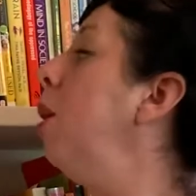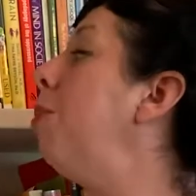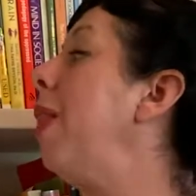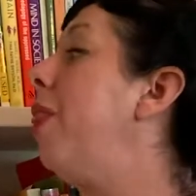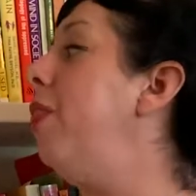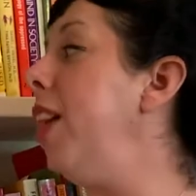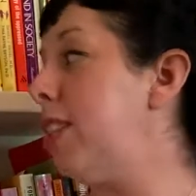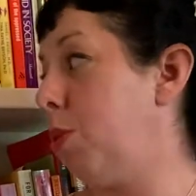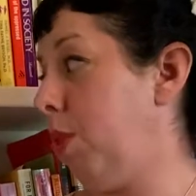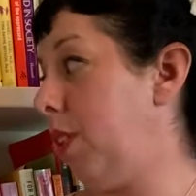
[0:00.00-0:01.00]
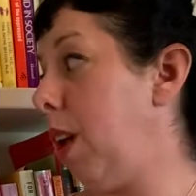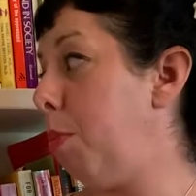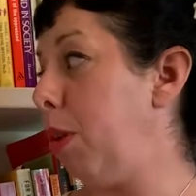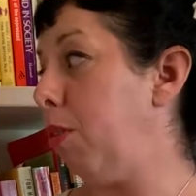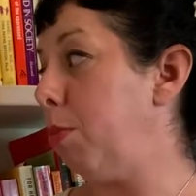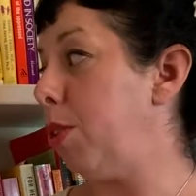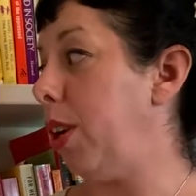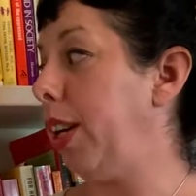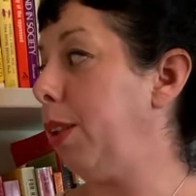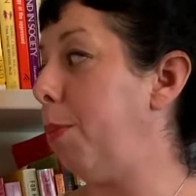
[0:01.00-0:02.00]
But this will stop you from
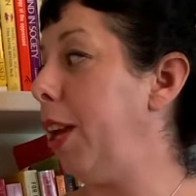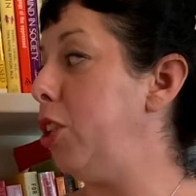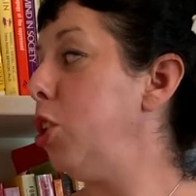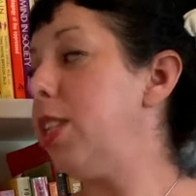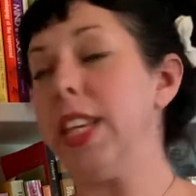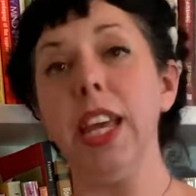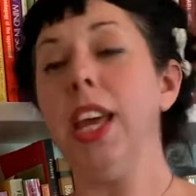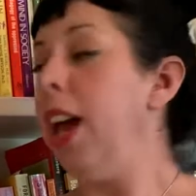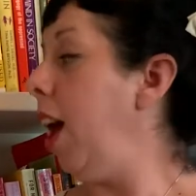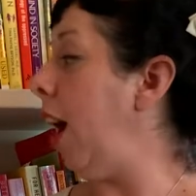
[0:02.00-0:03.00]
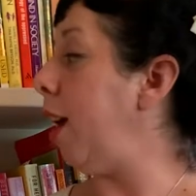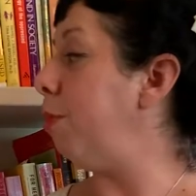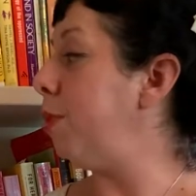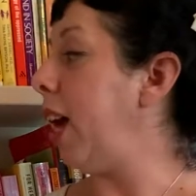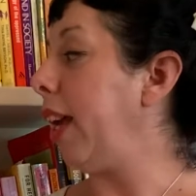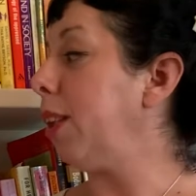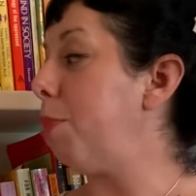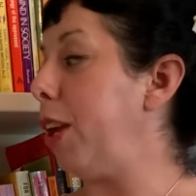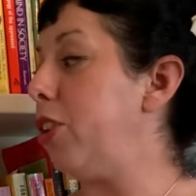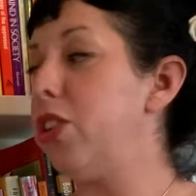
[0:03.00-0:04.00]
turning the pages. See, I am tying the
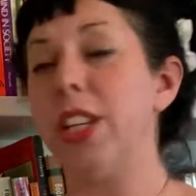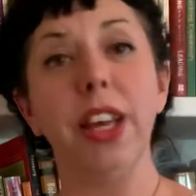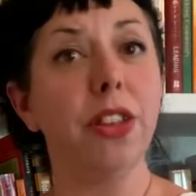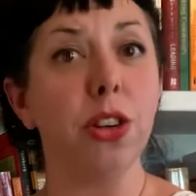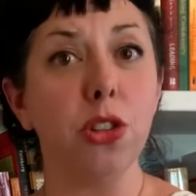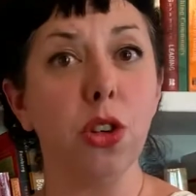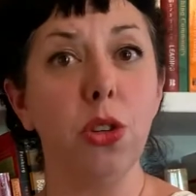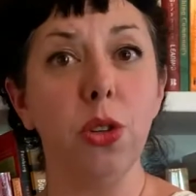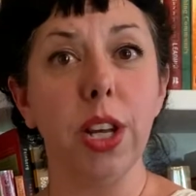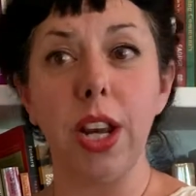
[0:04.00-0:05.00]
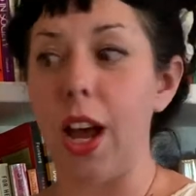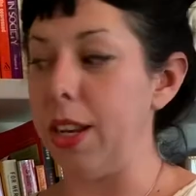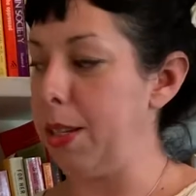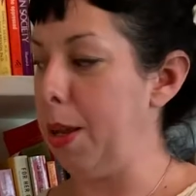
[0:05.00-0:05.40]
pages together so you cannot.